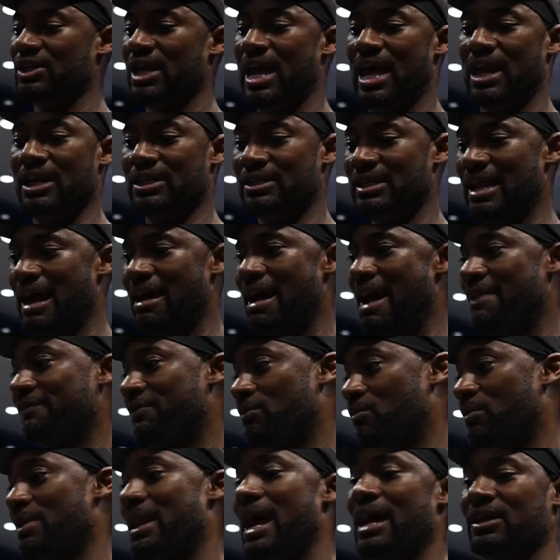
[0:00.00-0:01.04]
challenge now
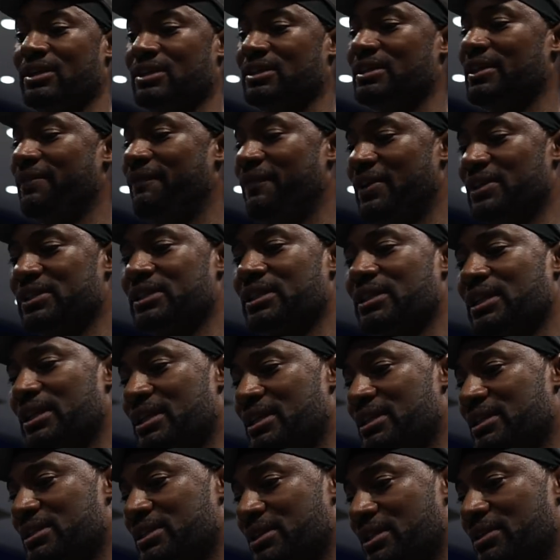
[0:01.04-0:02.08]
after what I just did physically,
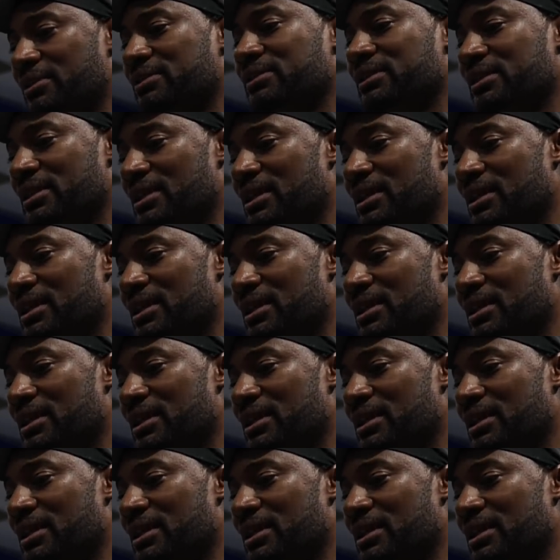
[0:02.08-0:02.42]
so.